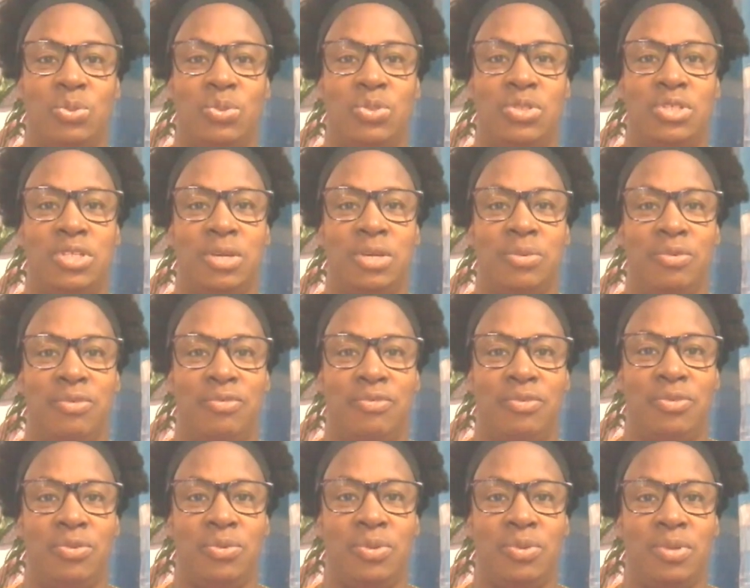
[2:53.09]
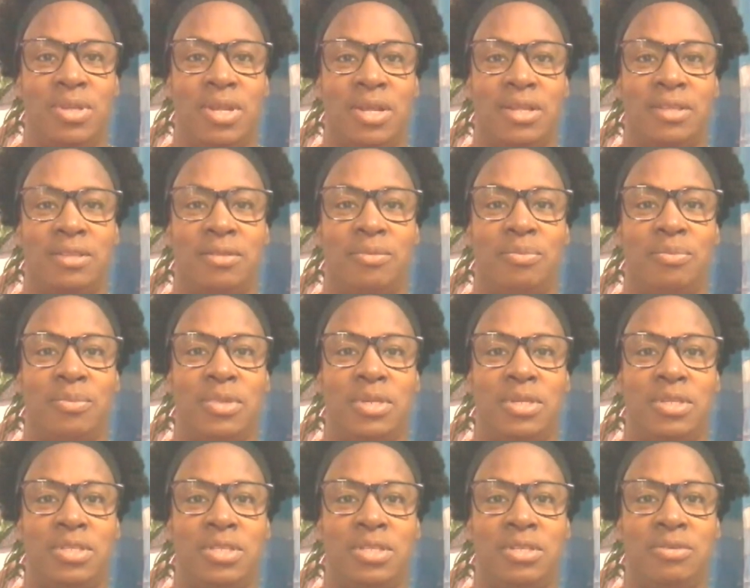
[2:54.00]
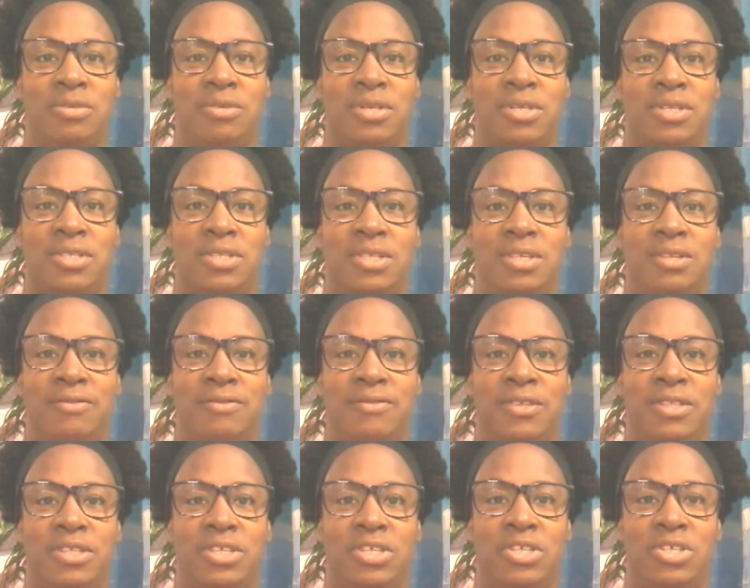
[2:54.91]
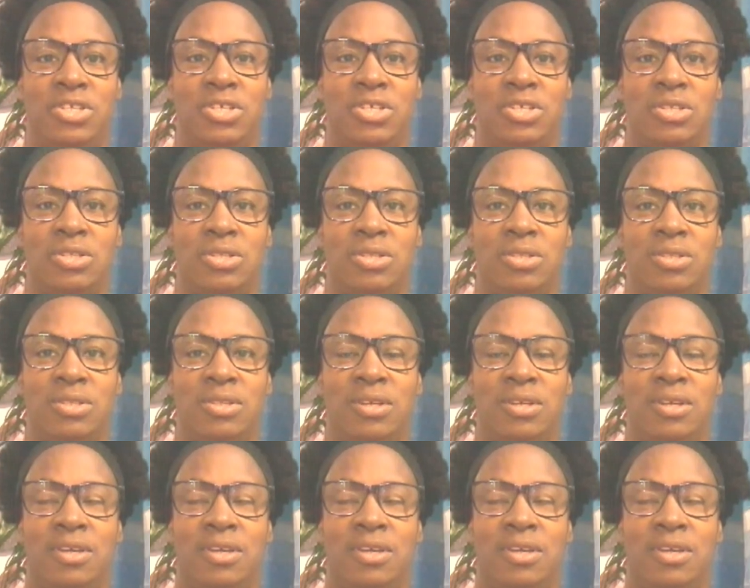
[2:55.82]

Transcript: to share with you that mysterious invitation.